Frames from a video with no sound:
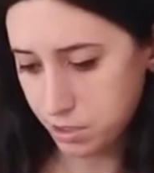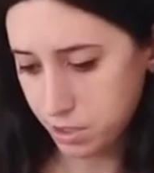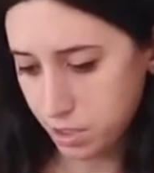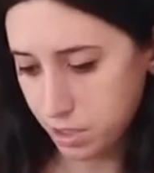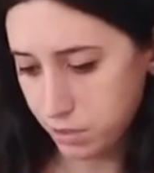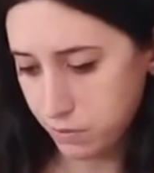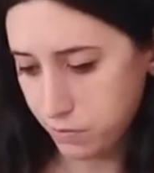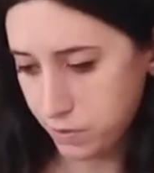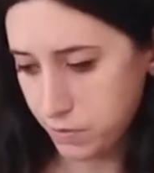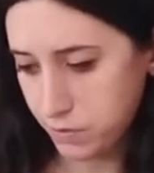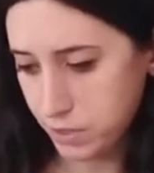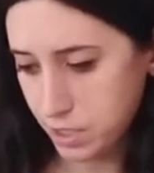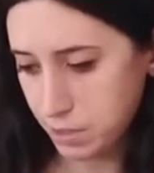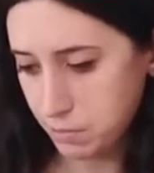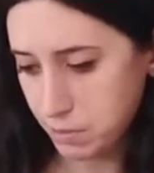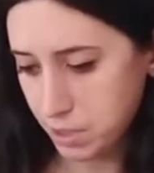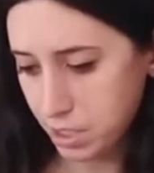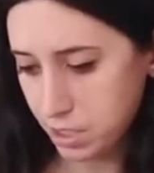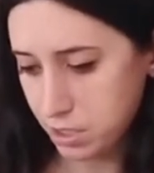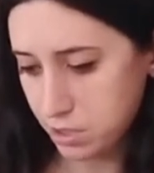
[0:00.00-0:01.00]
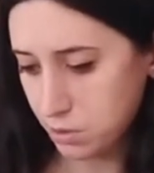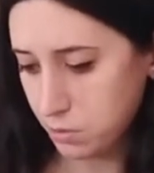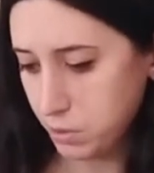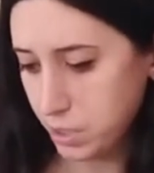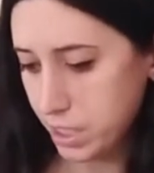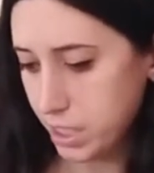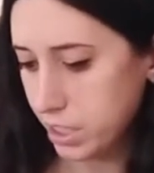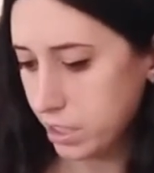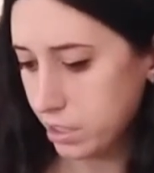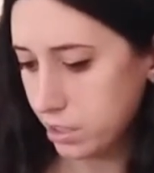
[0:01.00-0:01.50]
I live 15 minutes
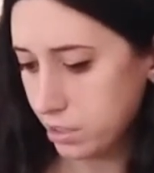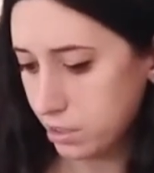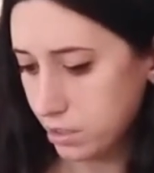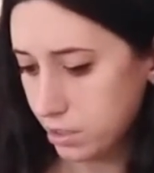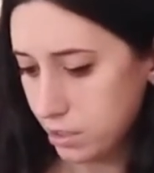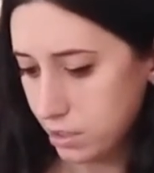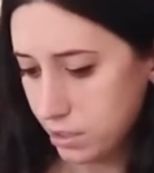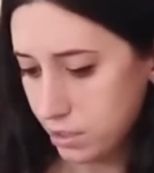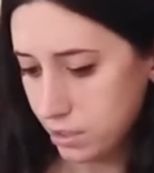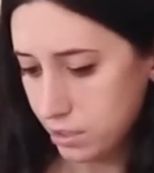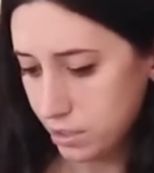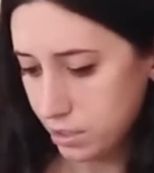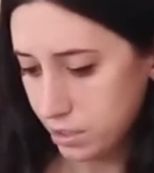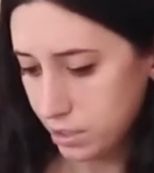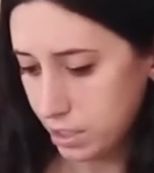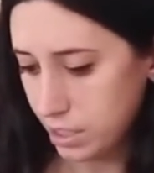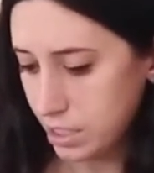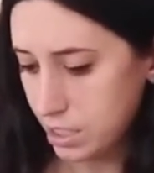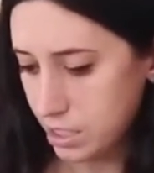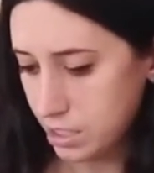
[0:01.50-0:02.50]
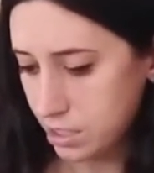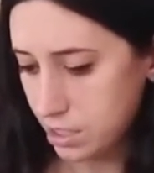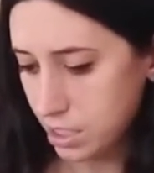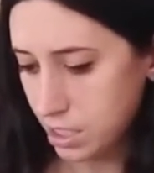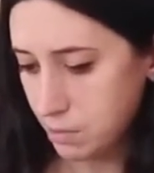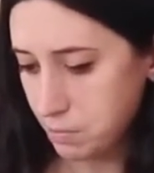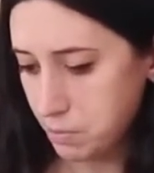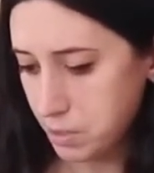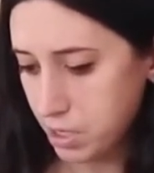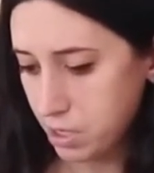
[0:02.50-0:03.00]
away, and he's
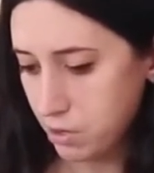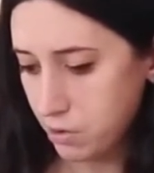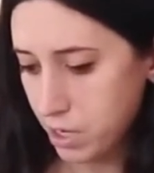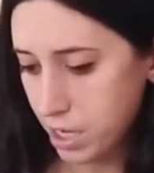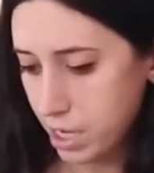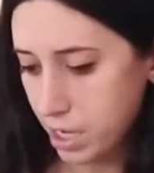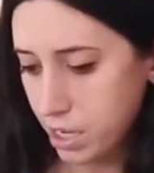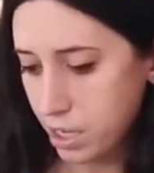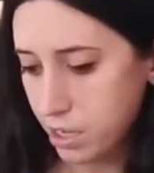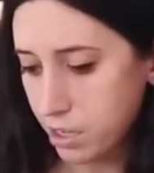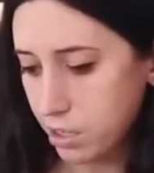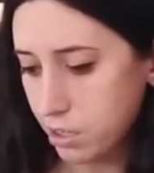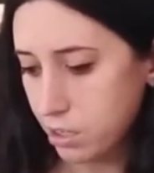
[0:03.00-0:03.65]
gonna be okay.